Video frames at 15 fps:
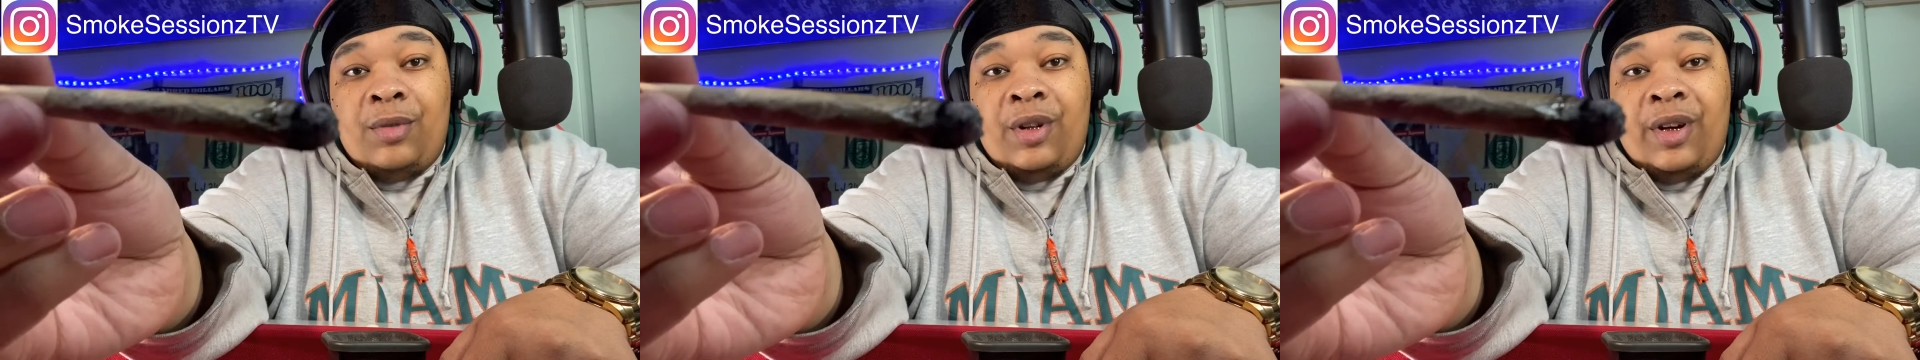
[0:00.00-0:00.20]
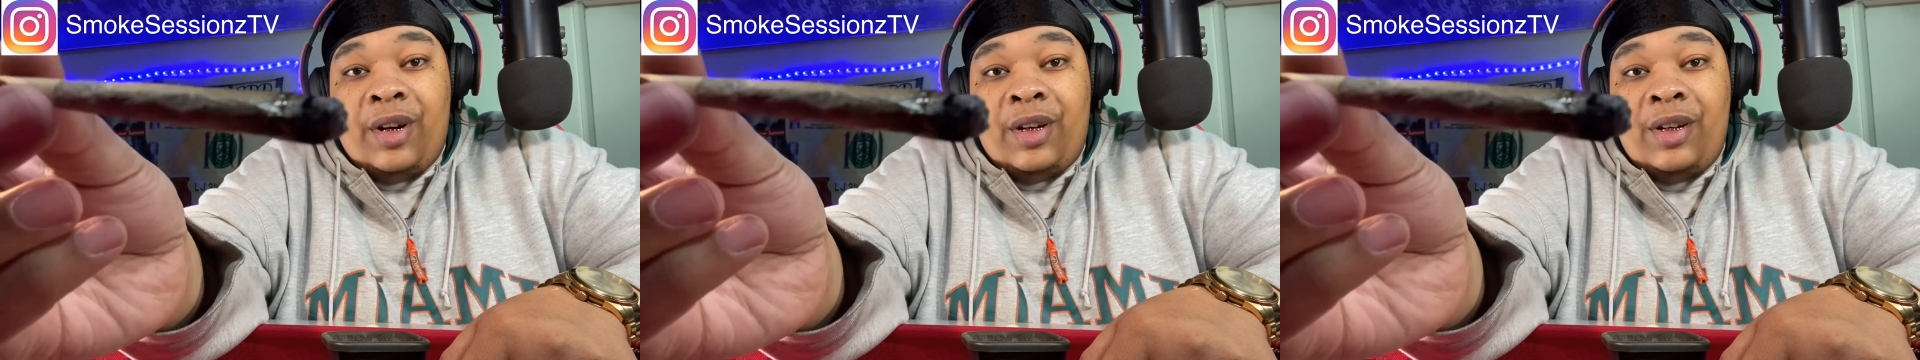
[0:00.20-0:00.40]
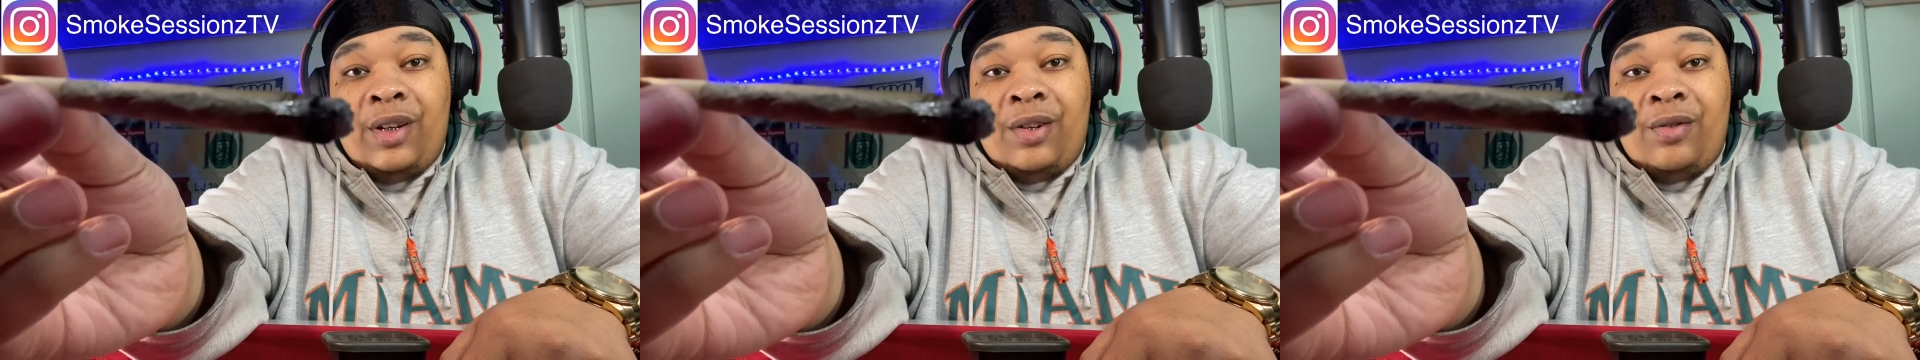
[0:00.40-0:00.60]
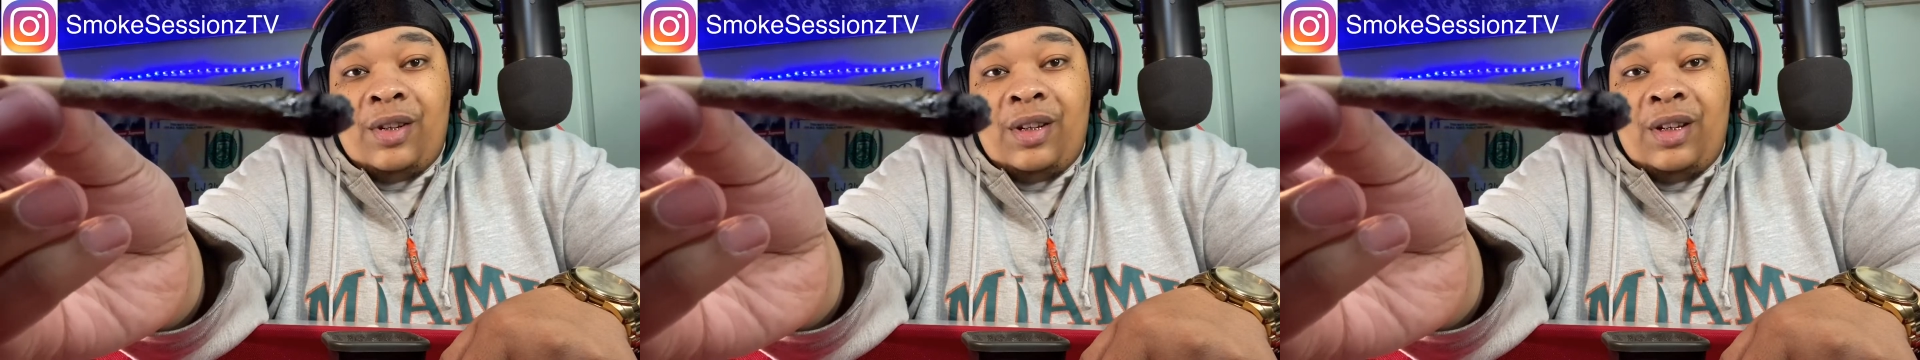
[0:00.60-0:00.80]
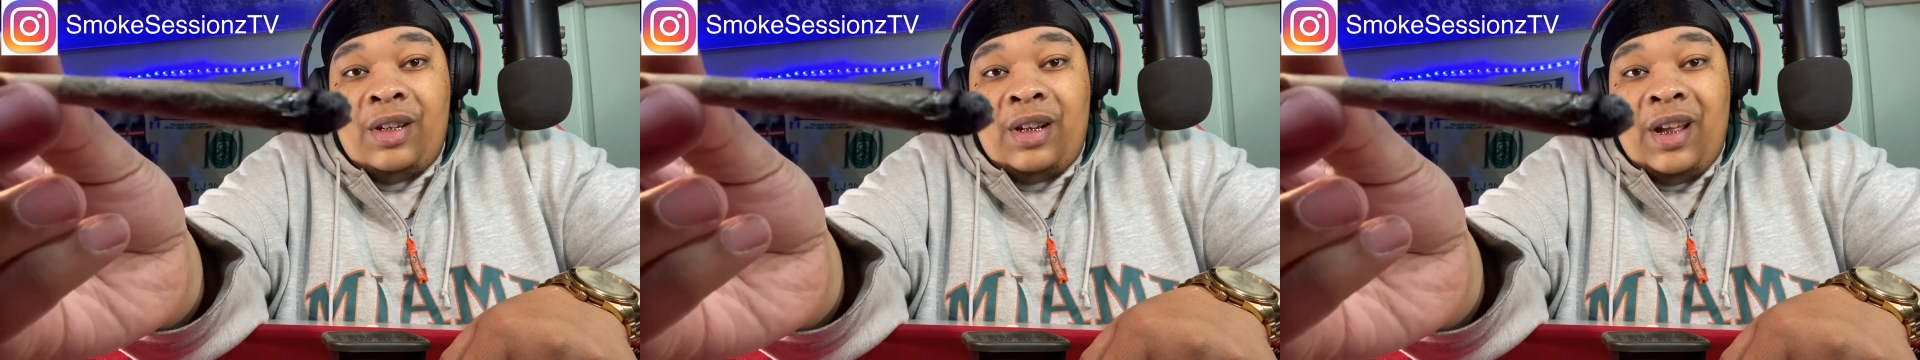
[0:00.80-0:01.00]
There it is. You
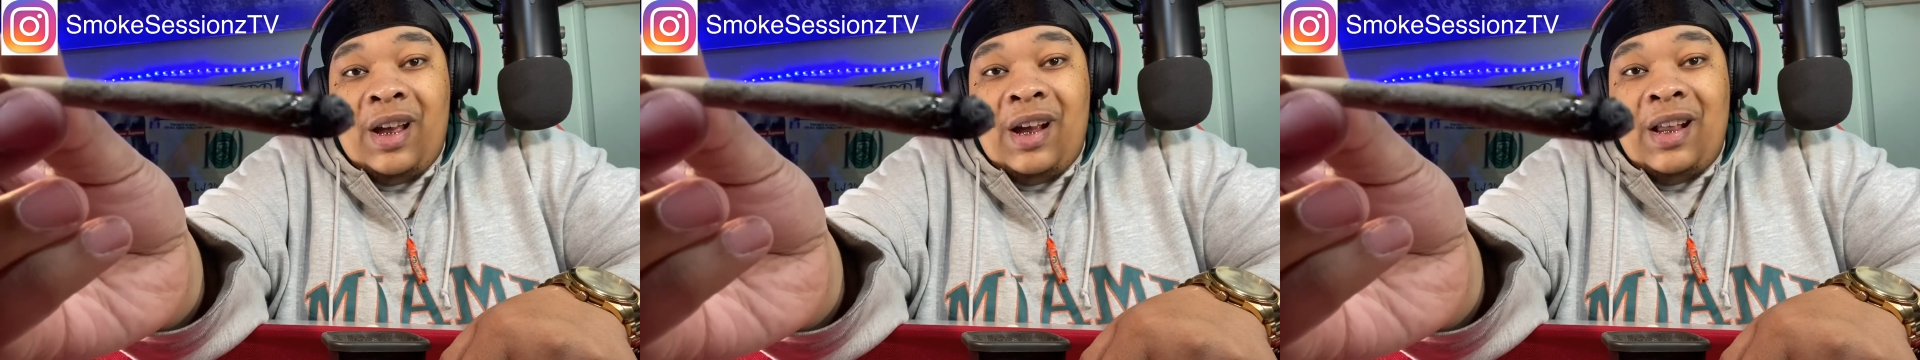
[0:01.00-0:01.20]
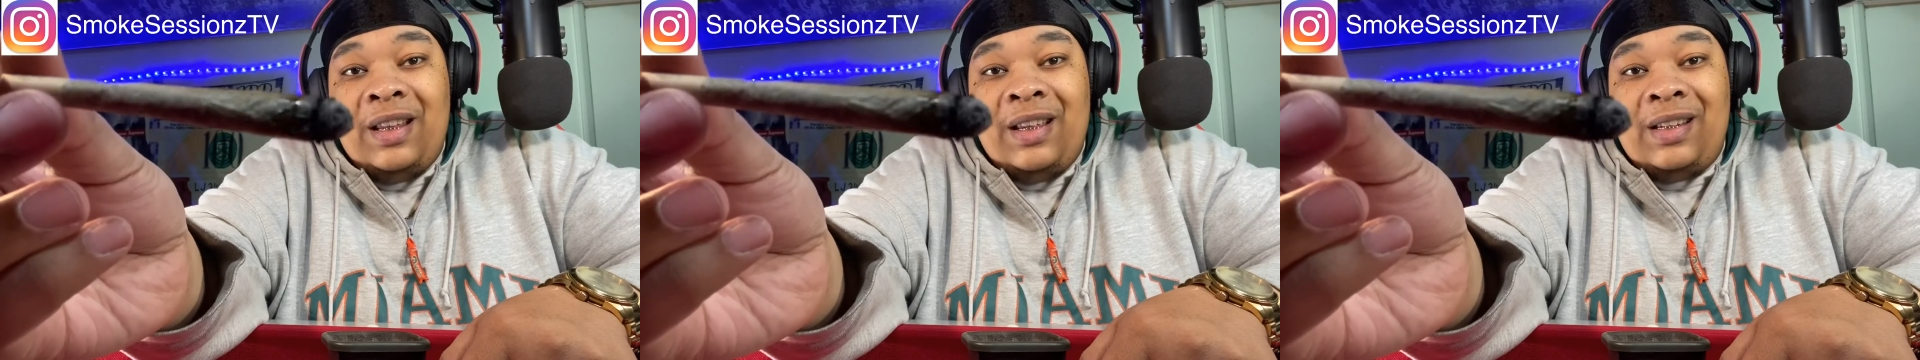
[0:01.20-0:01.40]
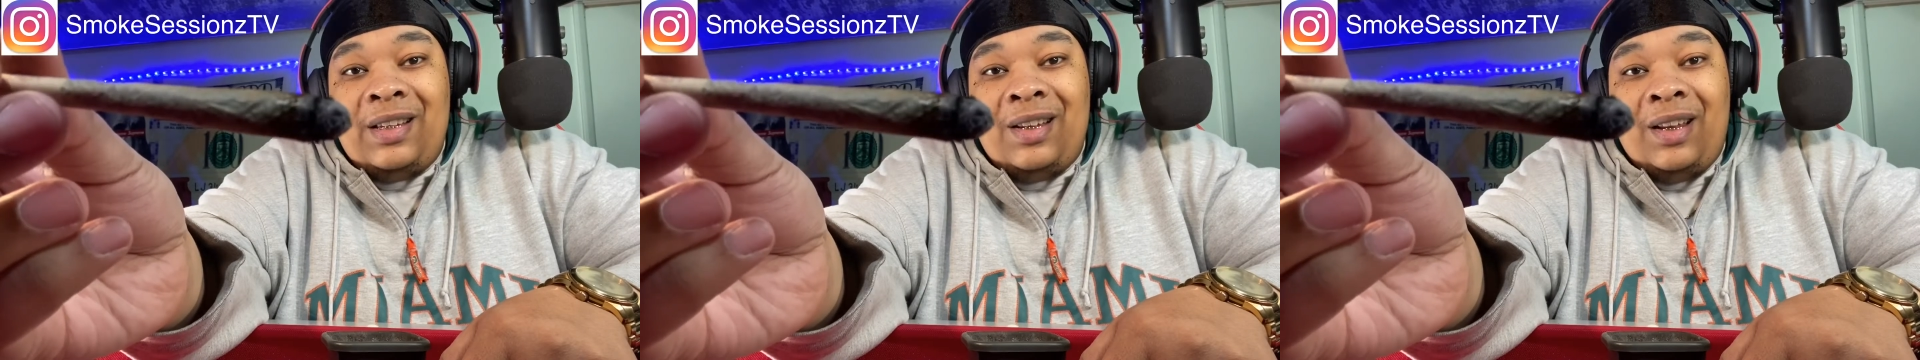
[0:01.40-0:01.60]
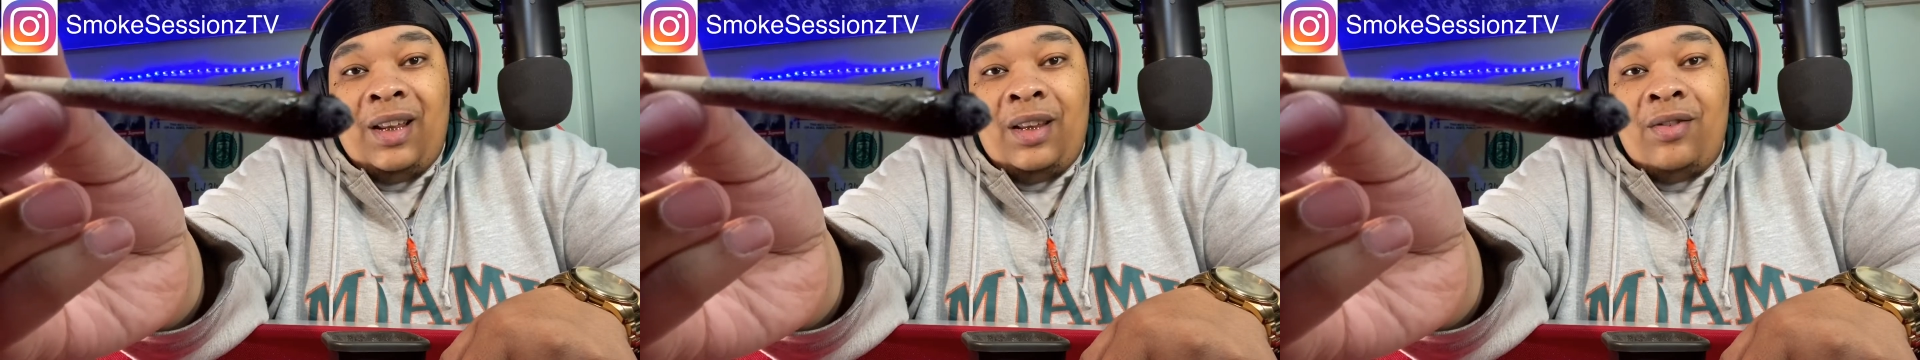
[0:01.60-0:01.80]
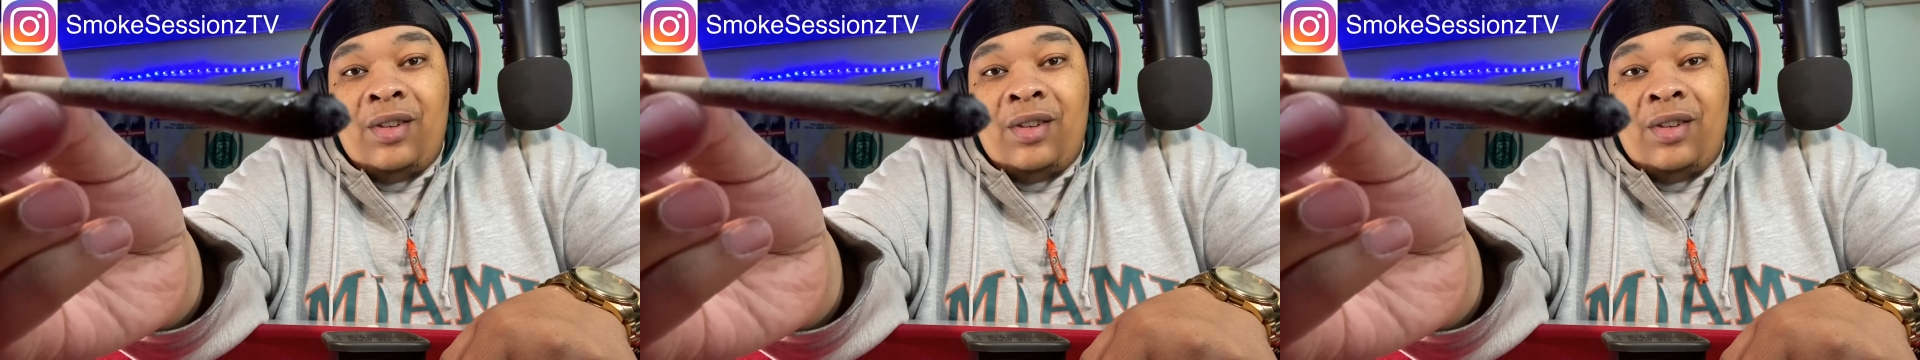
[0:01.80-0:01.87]
can see that glistening.